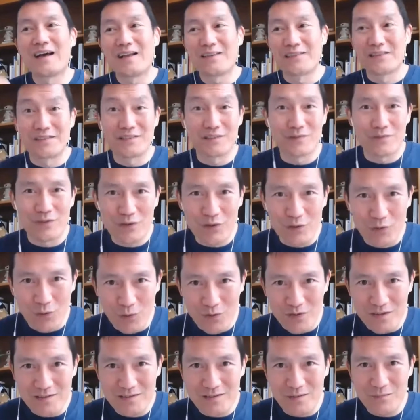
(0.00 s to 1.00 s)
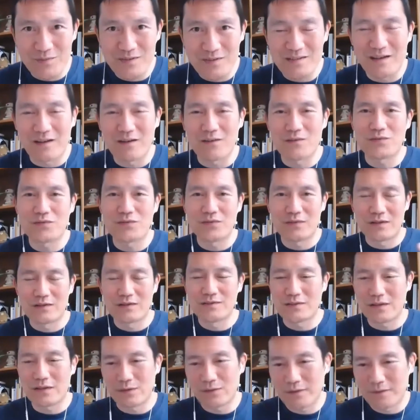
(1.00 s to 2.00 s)
the different courses themselves,
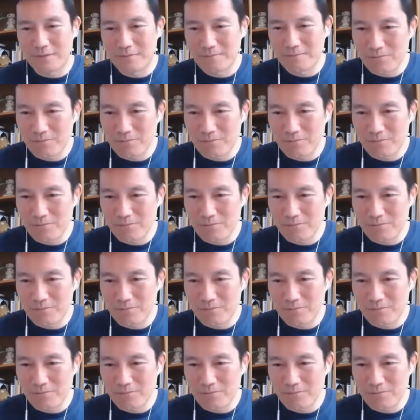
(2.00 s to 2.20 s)
etc.